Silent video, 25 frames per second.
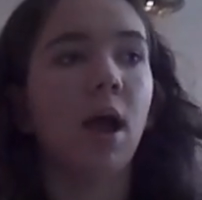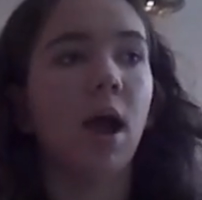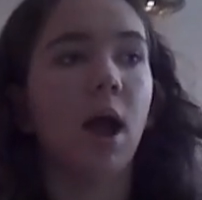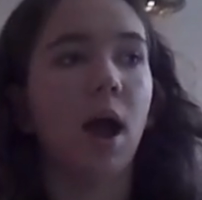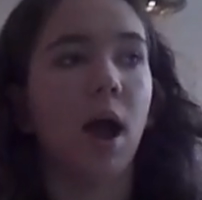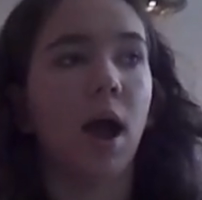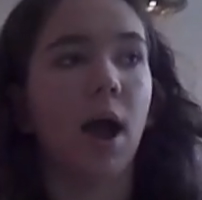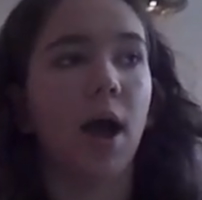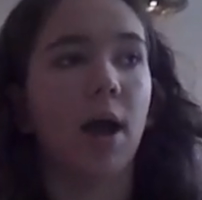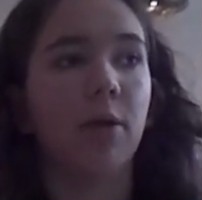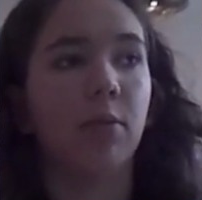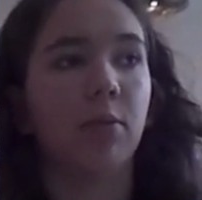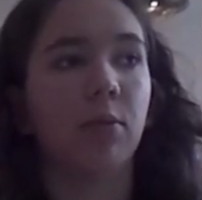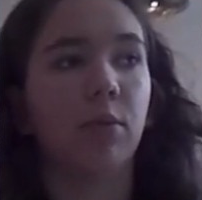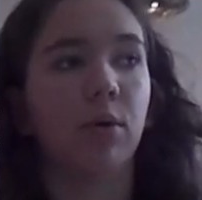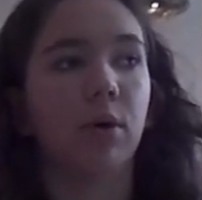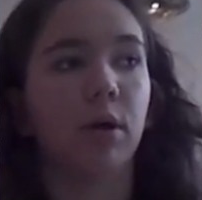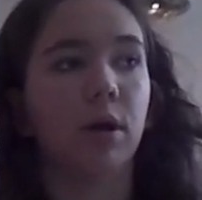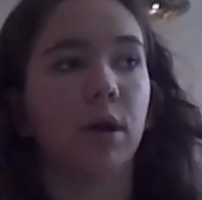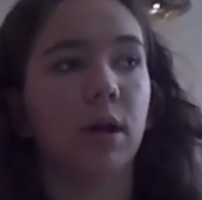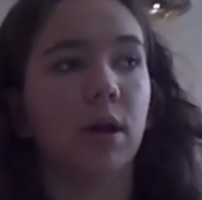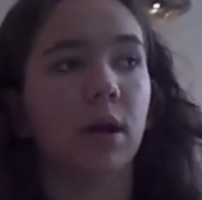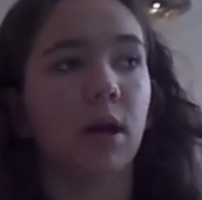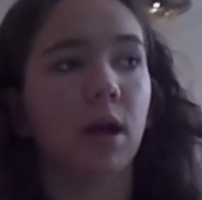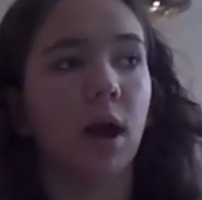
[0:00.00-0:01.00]
I
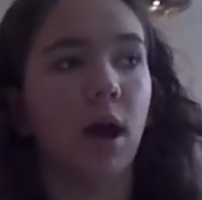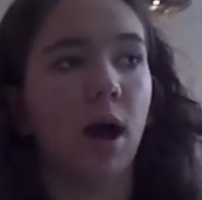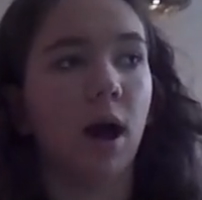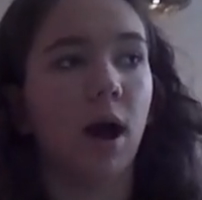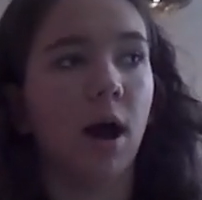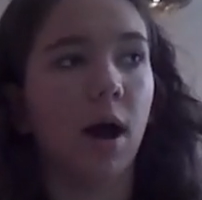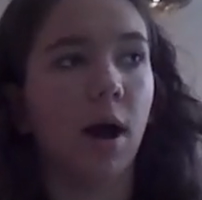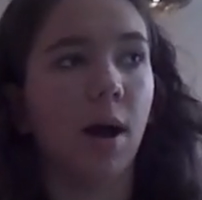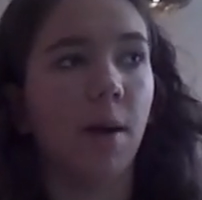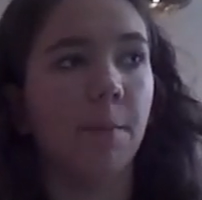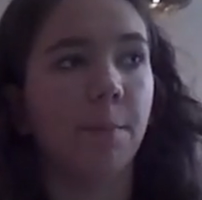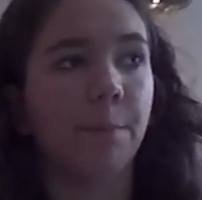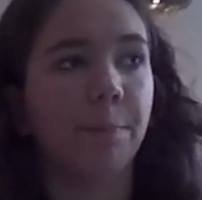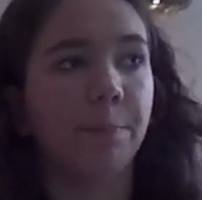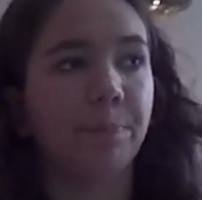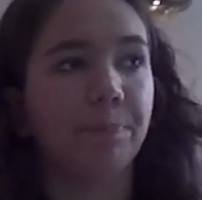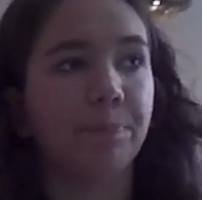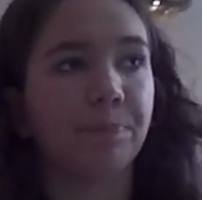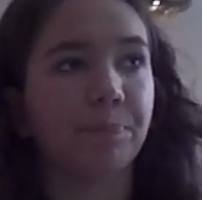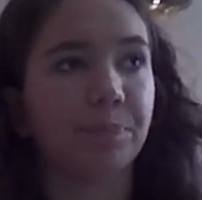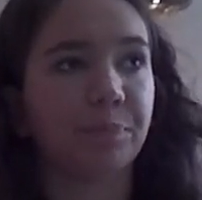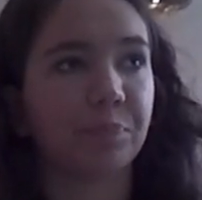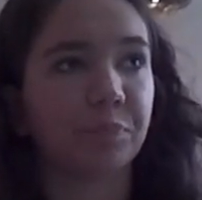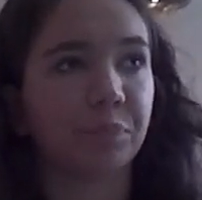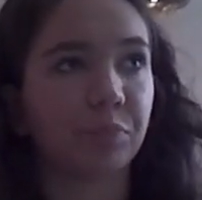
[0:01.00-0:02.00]
would um,
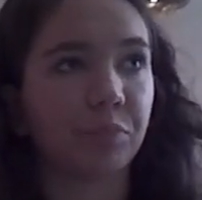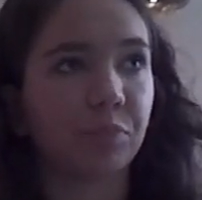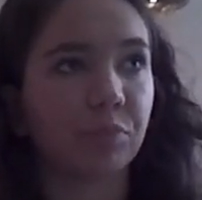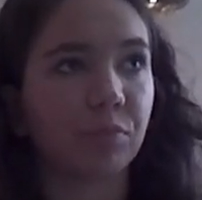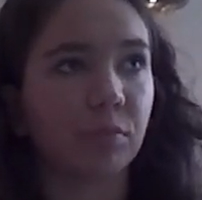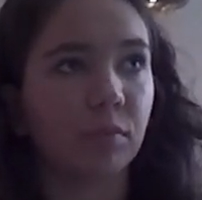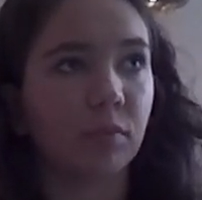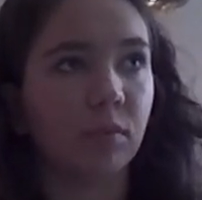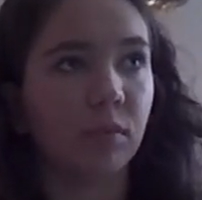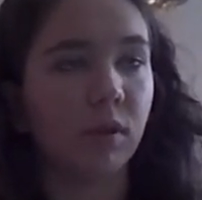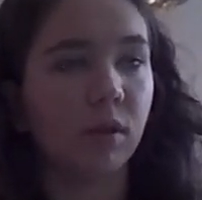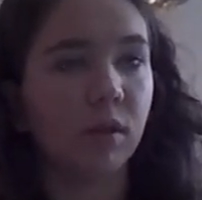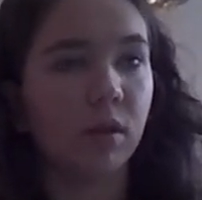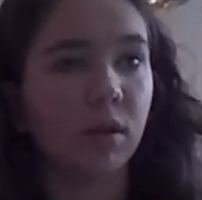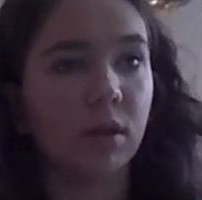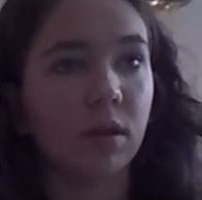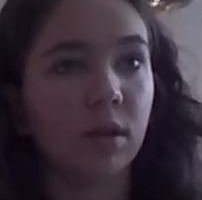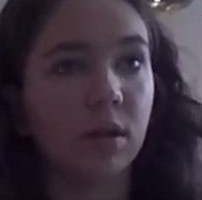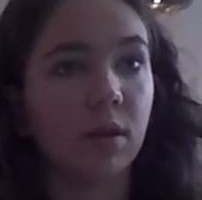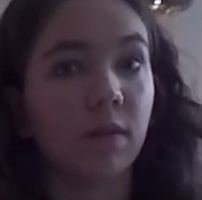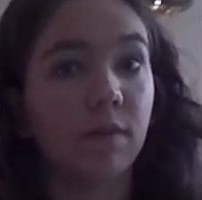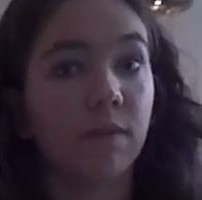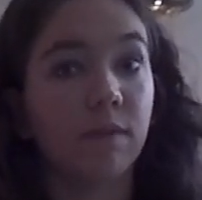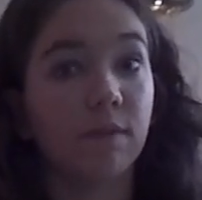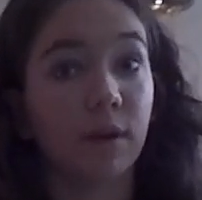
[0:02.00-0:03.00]

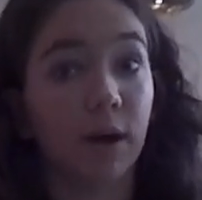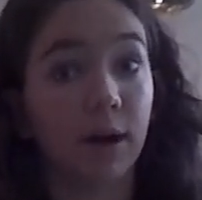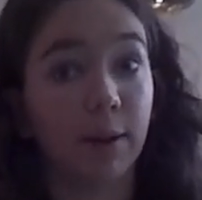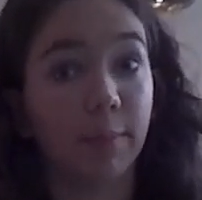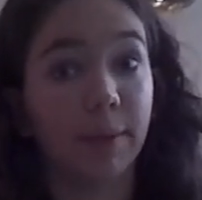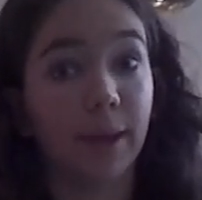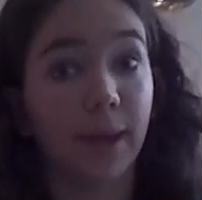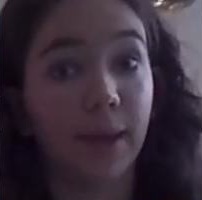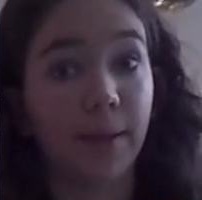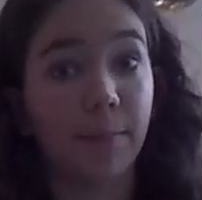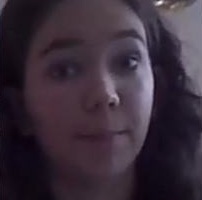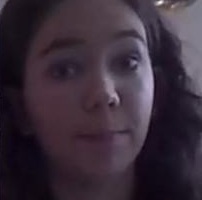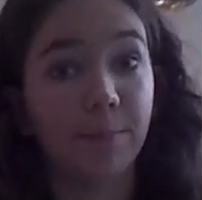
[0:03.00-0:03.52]
vomit,